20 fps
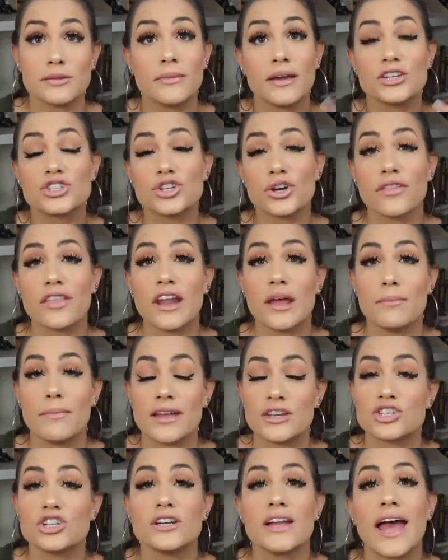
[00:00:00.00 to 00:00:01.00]
to make sure that I
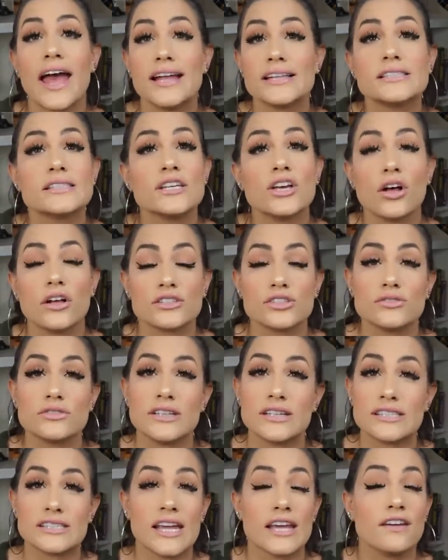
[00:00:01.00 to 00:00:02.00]
mention Etsy also
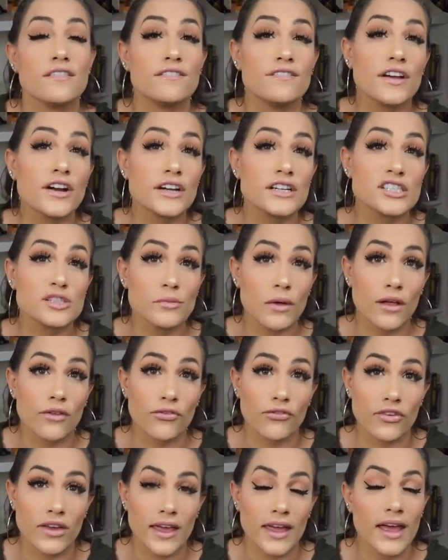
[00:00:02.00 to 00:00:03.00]
does take a very small
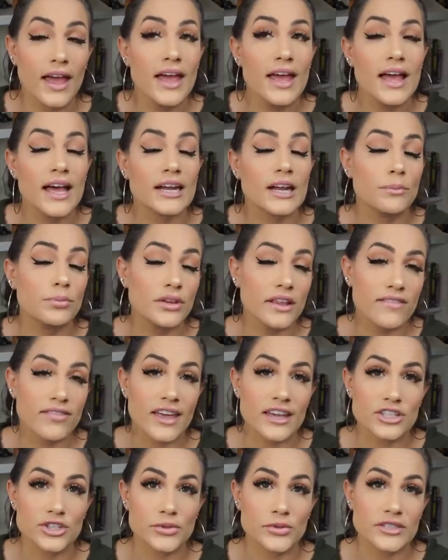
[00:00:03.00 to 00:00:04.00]
fee, and I believe
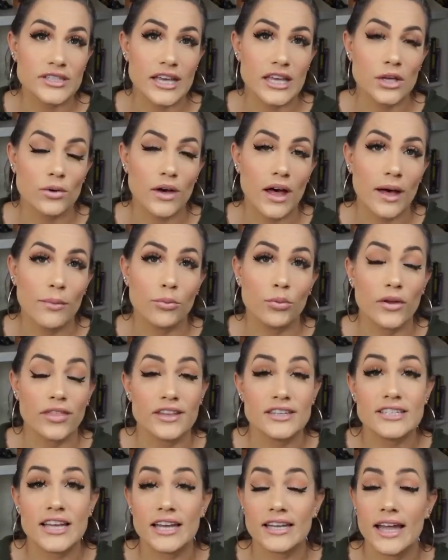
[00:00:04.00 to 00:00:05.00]
they do set you up with
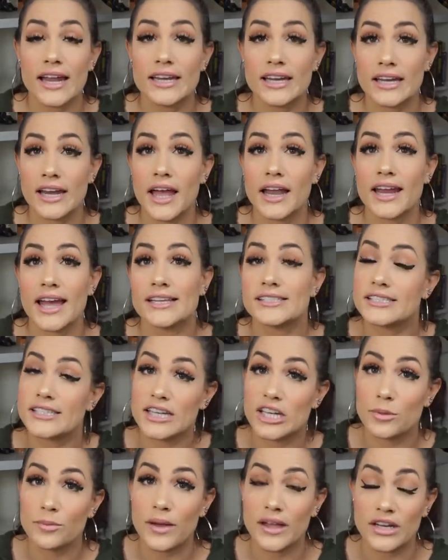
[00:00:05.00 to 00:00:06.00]
a 1099 as an
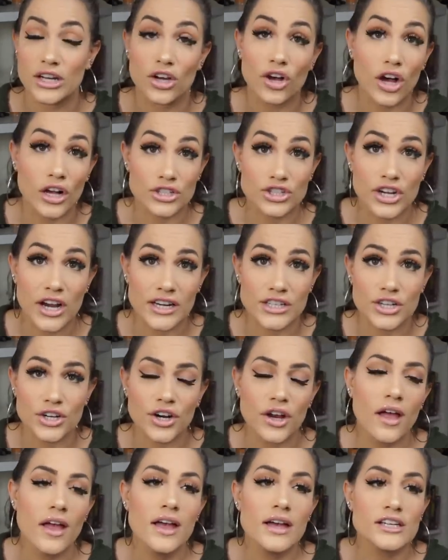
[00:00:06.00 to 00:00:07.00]
independent
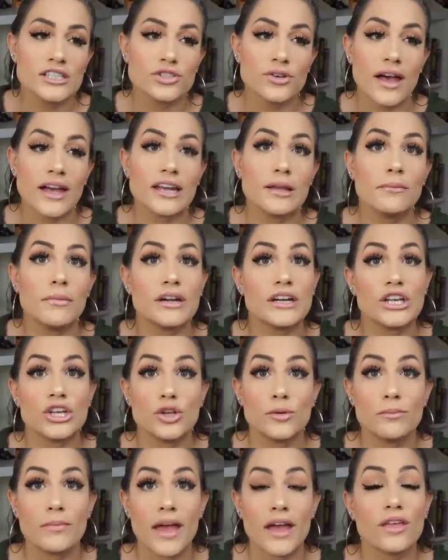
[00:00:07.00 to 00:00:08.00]
contractor. So any money
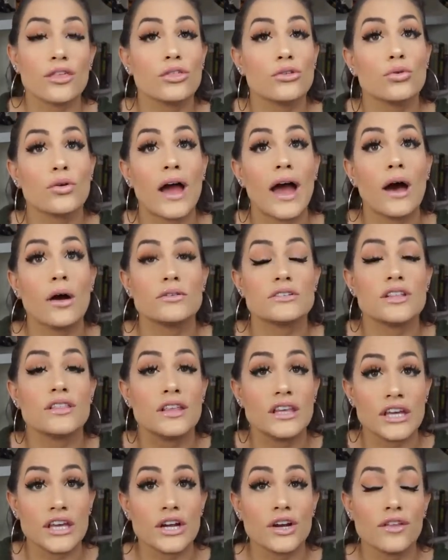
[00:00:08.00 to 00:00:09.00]
you make throughout
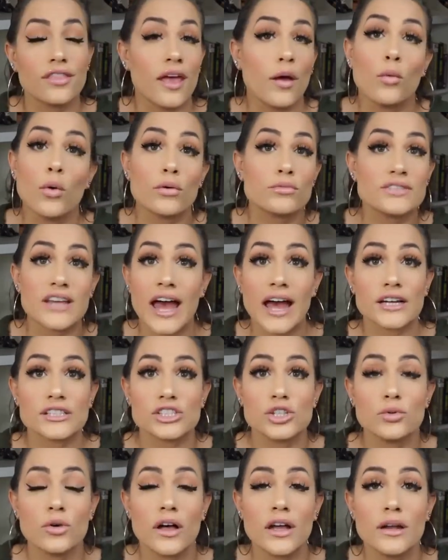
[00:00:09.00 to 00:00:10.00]
the year, they won't
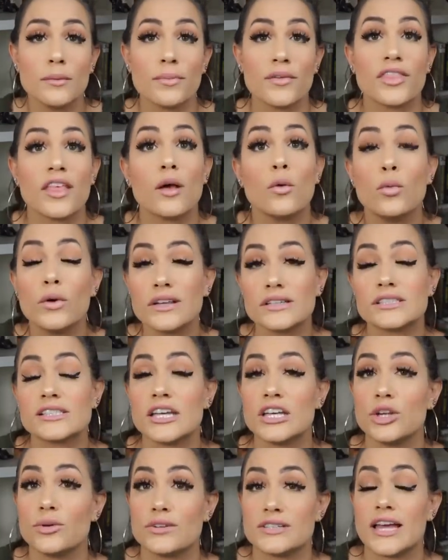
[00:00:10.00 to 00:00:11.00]
tax you on, but they will
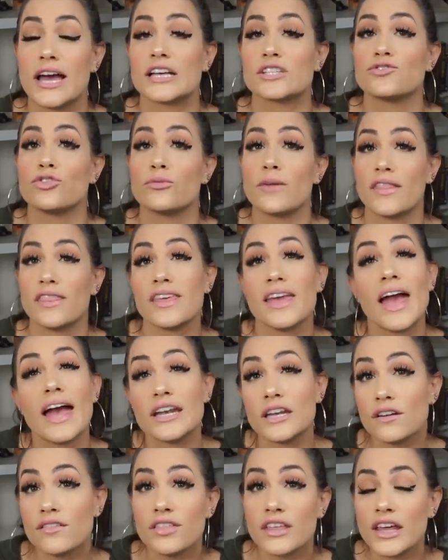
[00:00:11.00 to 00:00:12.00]
send you a tax form at the
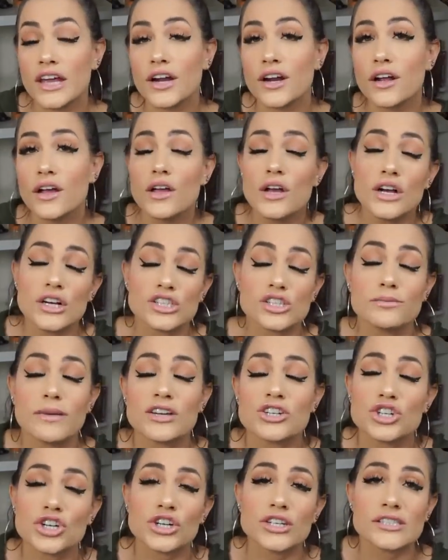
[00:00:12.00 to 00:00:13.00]
end of the year. So
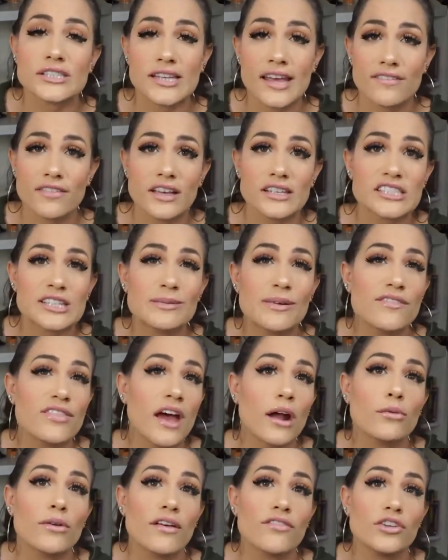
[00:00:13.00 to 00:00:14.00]
make sure you're just saving some of
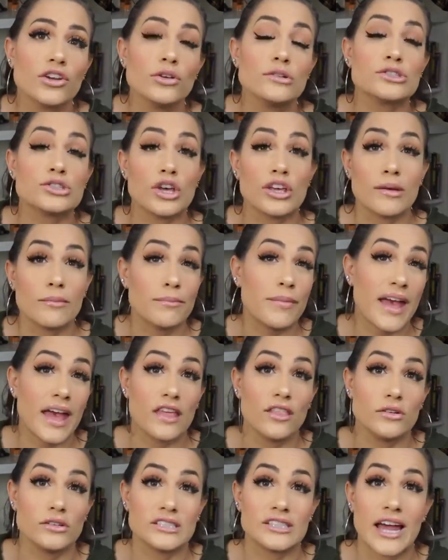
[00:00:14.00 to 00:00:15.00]
that revenue so you can
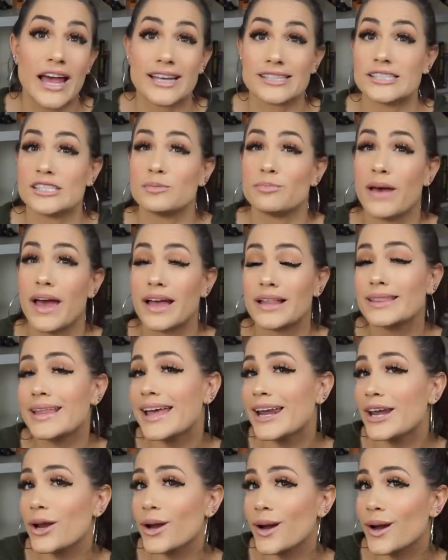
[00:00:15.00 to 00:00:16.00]
pay those taxes back
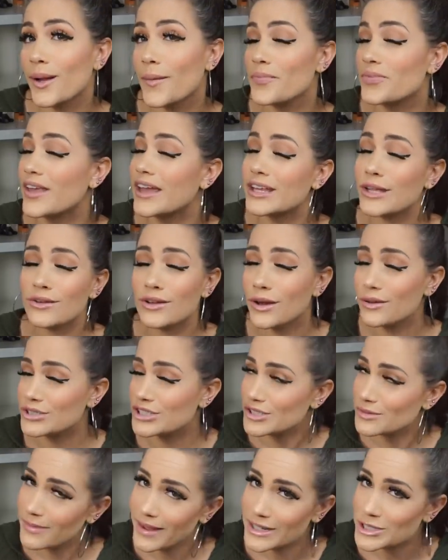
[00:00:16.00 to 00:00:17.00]
later. And
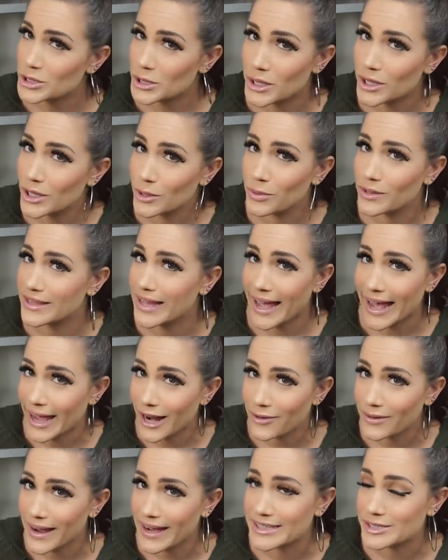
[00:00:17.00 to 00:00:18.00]
just make sure you're good with the
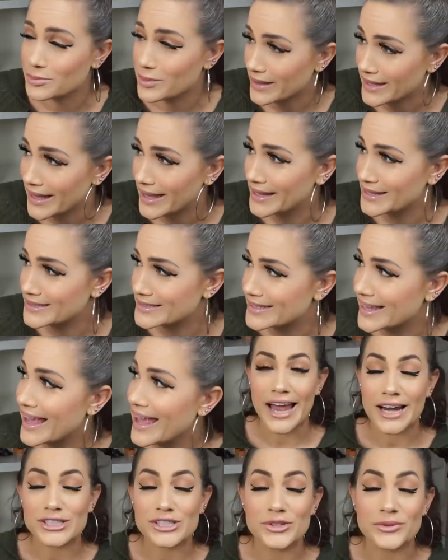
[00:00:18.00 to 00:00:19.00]
IRS, because
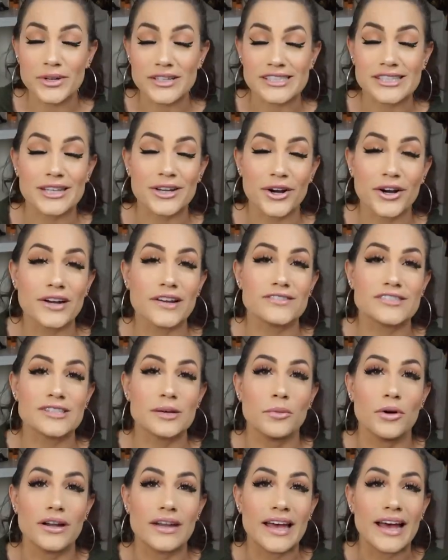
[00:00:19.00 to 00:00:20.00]
I actually recently heard of
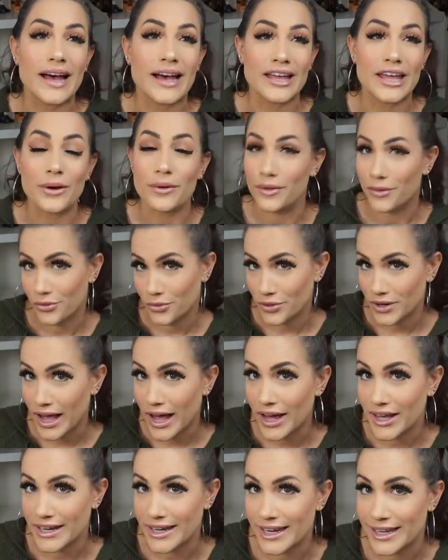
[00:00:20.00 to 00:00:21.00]
someone going through an
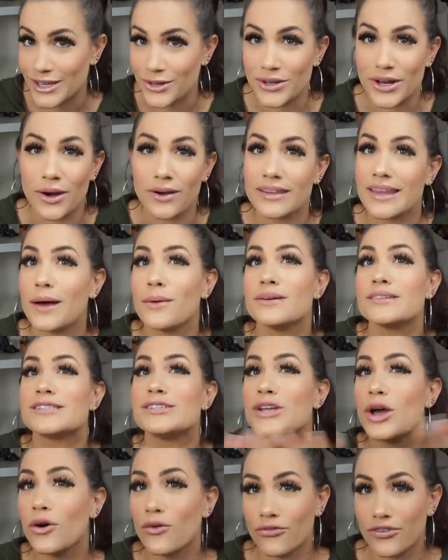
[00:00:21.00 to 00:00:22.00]
audit, and that was
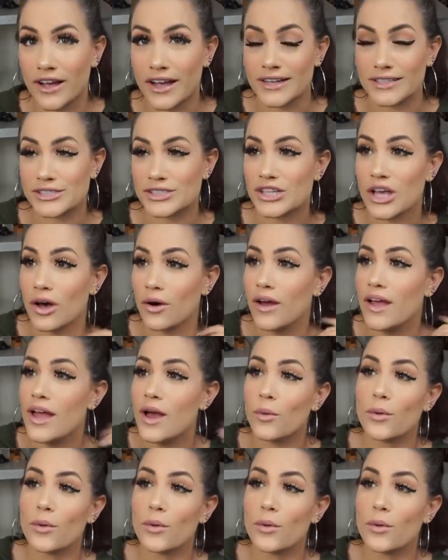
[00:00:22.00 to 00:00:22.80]
no fun. So